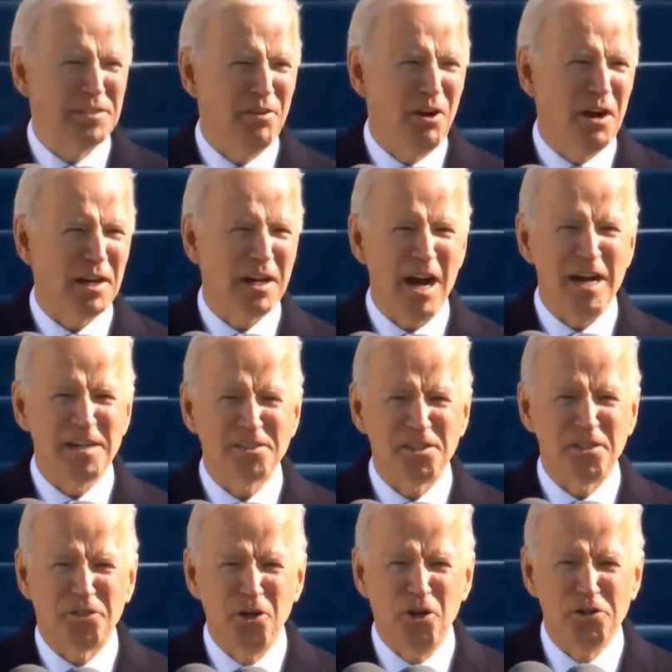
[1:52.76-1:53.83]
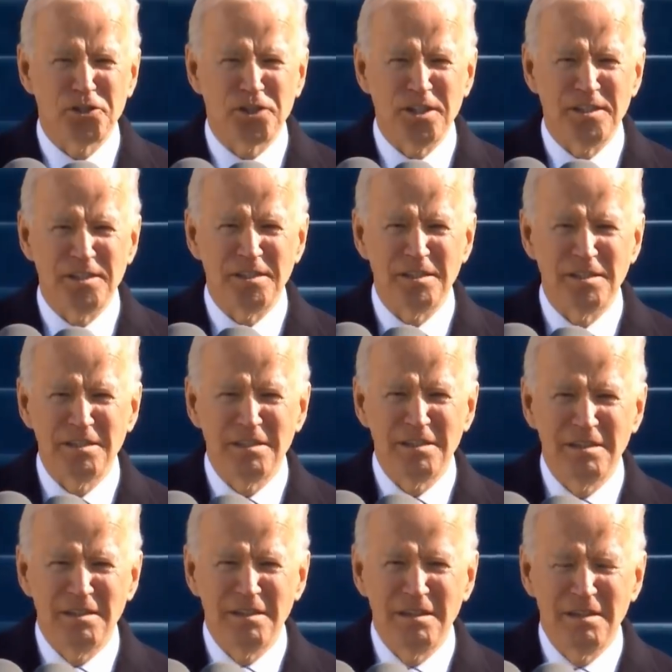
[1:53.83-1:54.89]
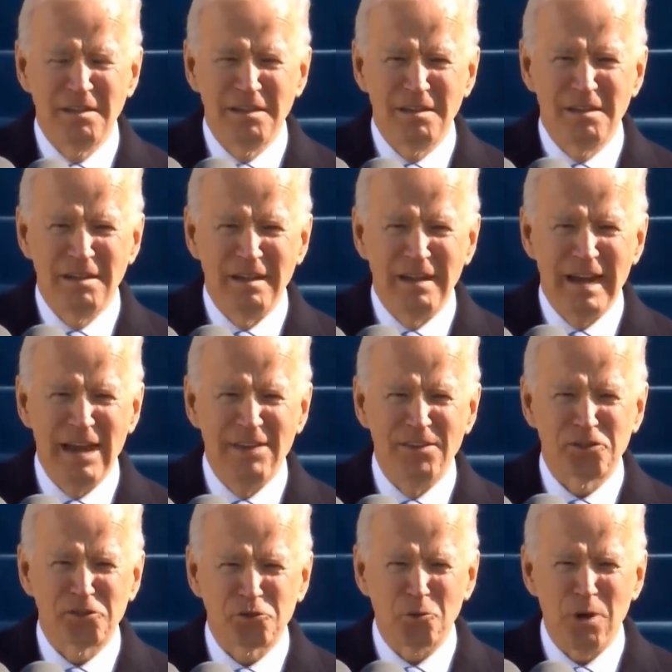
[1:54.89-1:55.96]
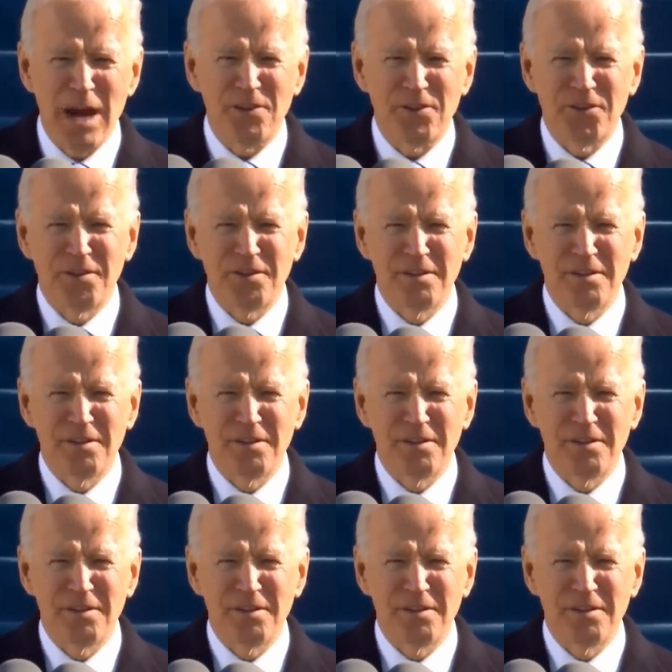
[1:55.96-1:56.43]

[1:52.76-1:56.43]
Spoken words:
of our Constitution and the strength